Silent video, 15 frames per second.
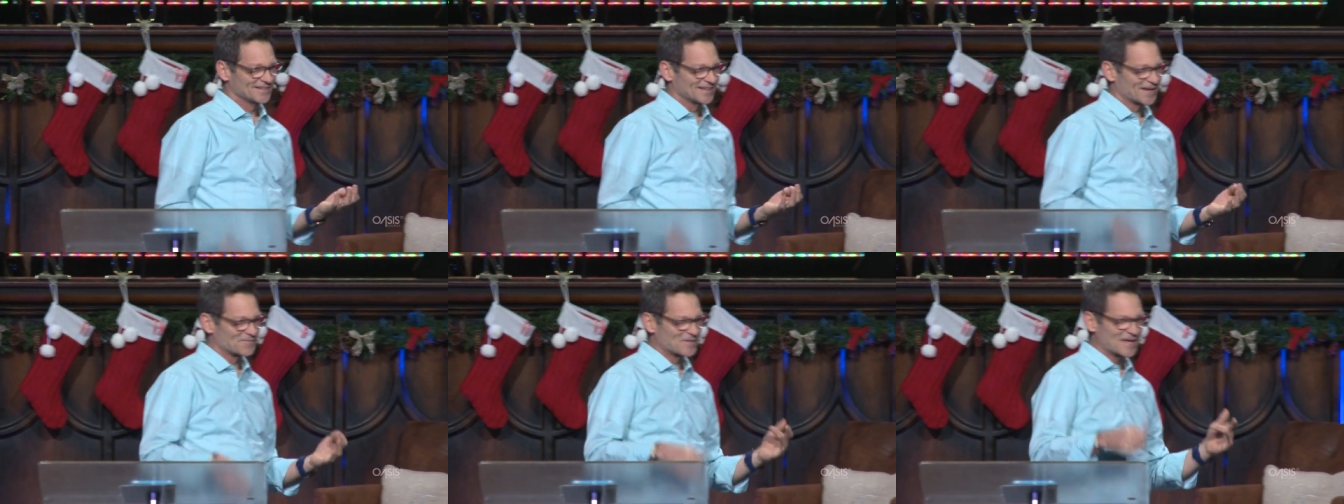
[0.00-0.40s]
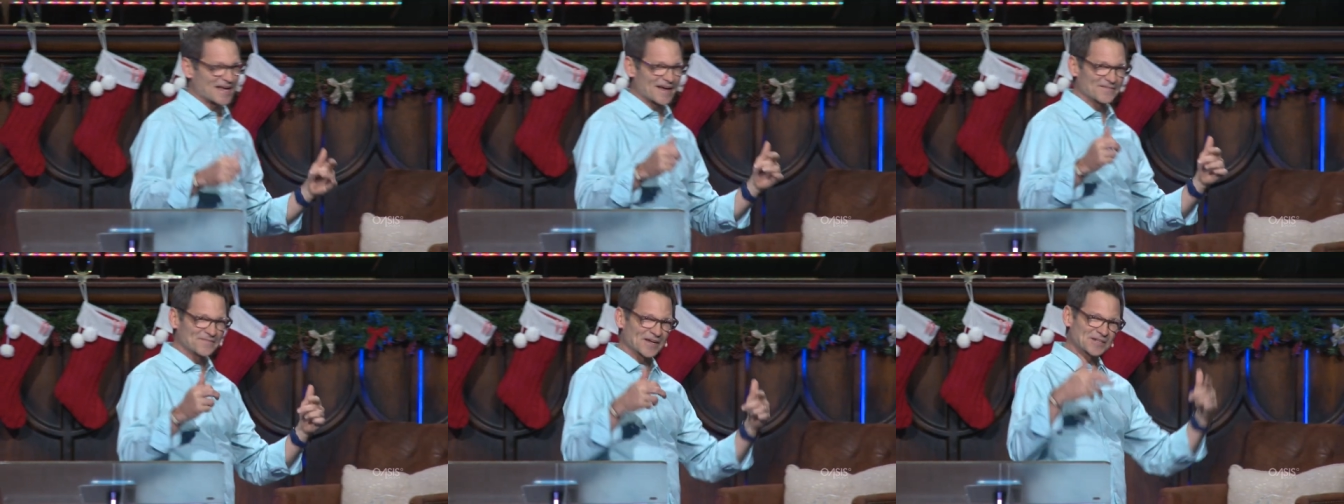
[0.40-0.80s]
and we
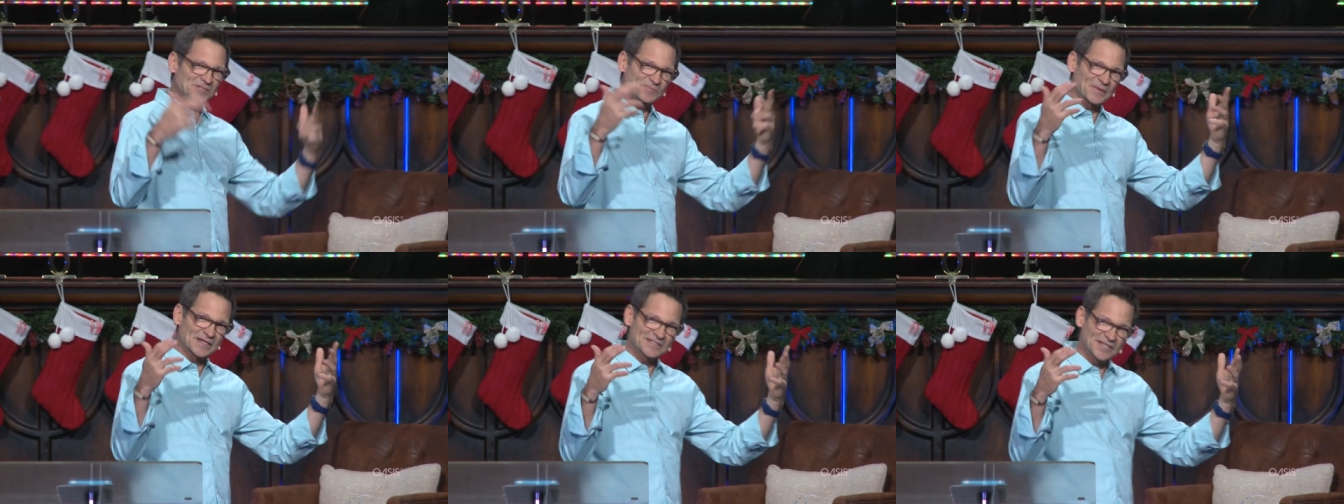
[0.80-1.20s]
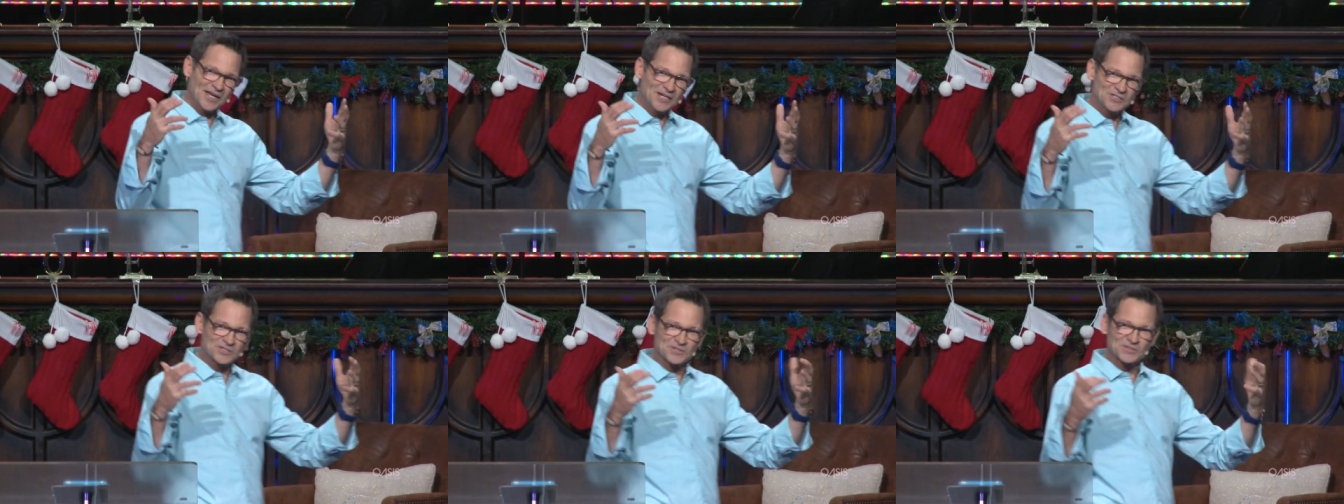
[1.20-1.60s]
have
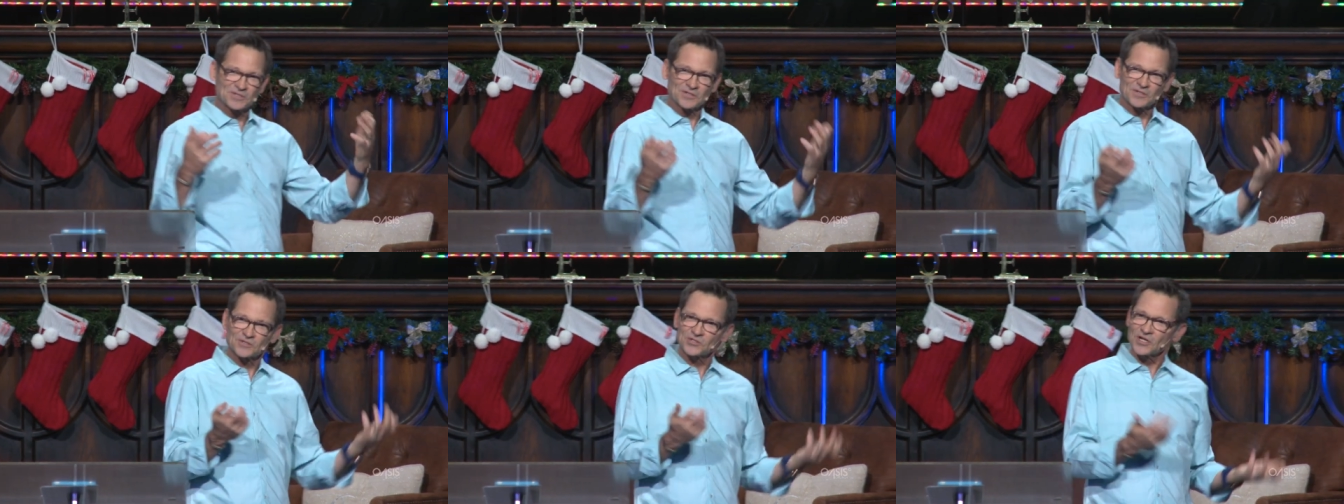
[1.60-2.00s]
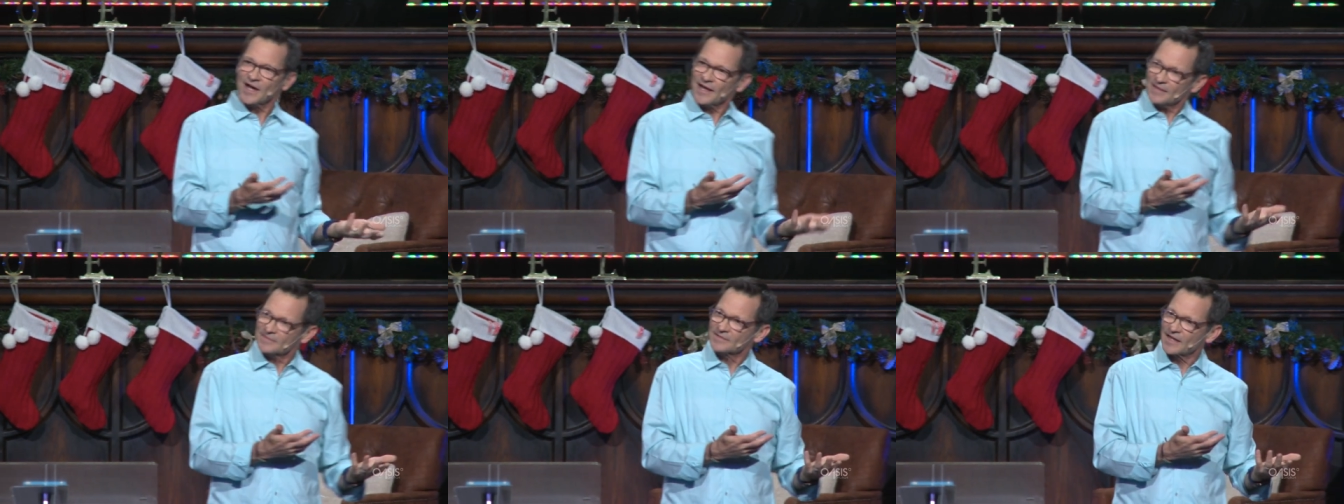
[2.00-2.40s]
expectations that are
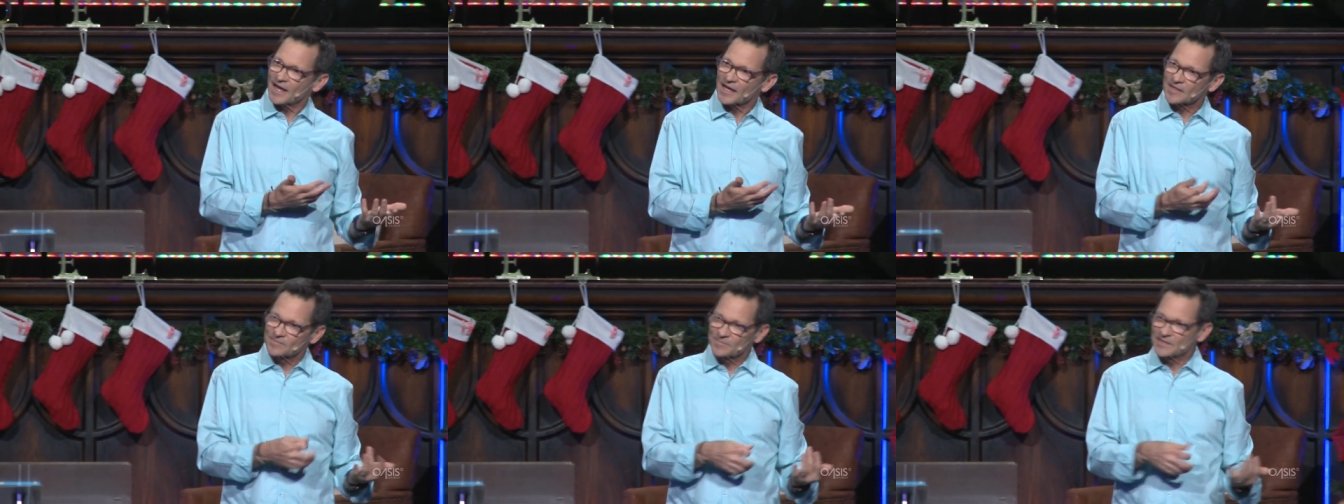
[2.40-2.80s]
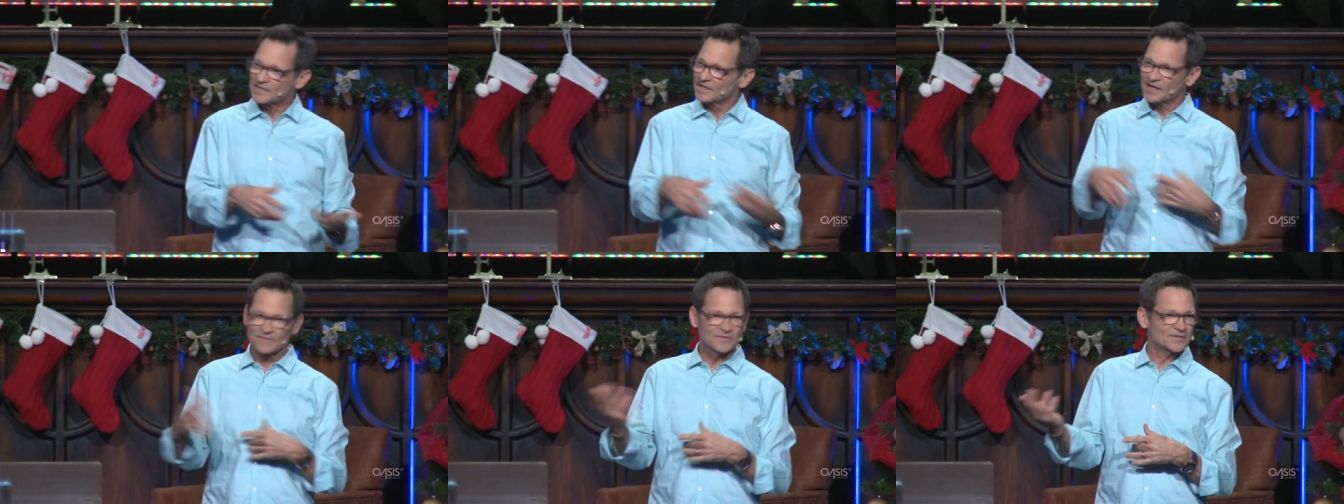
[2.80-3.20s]
childlike but
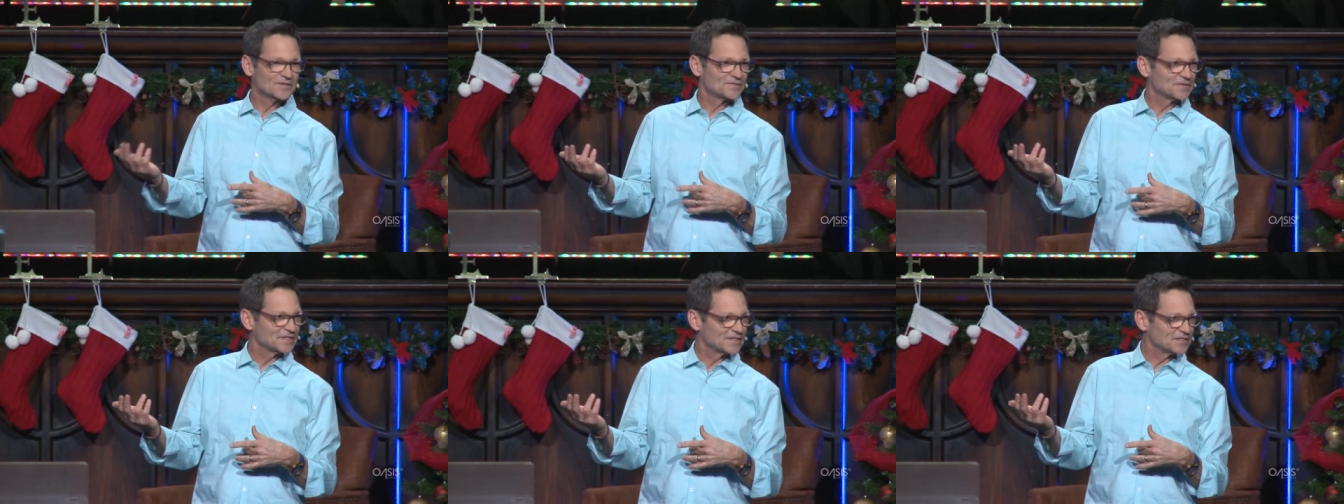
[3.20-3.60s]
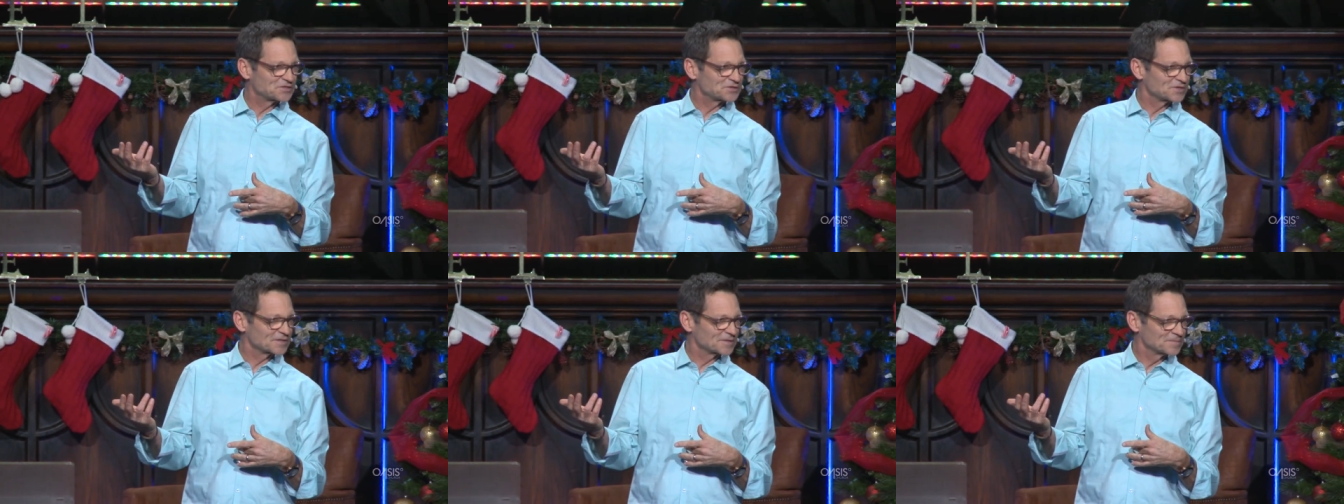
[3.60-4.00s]
not very
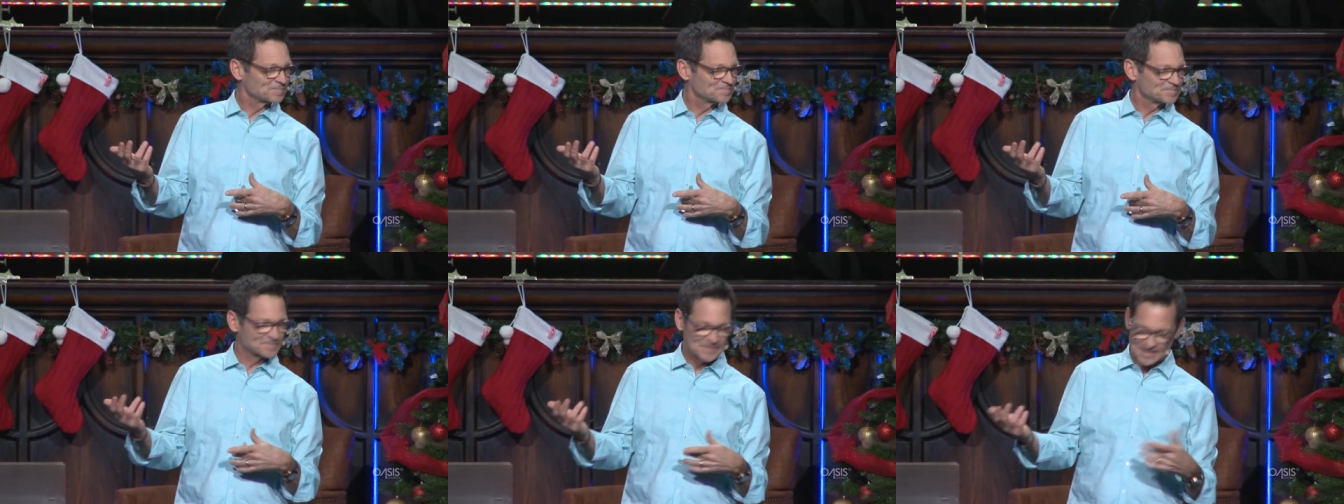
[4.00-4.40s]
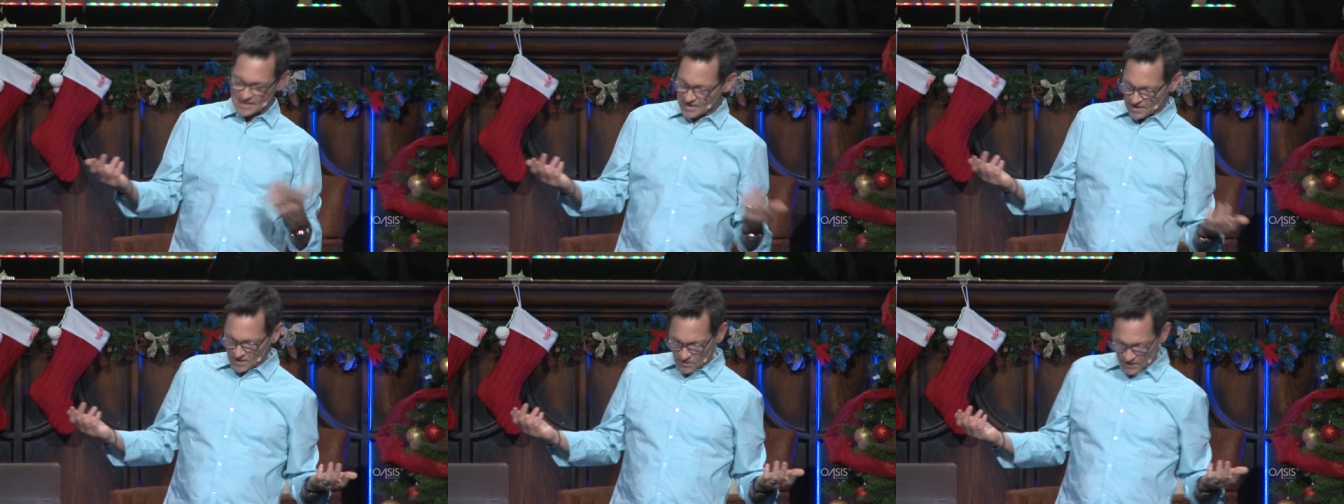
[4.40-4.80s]
realistic.
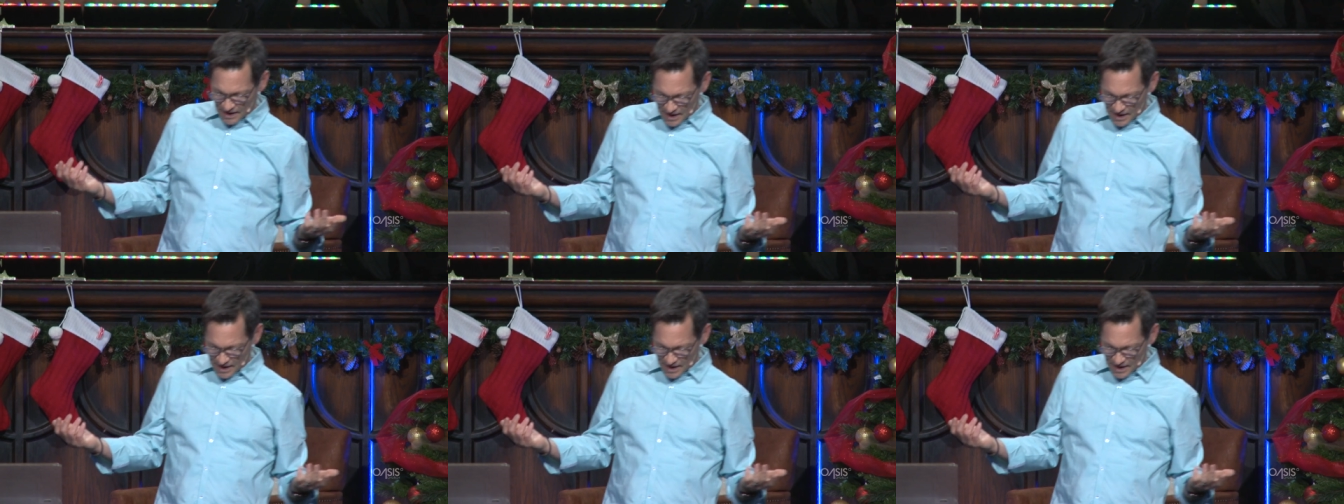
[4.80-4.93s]
When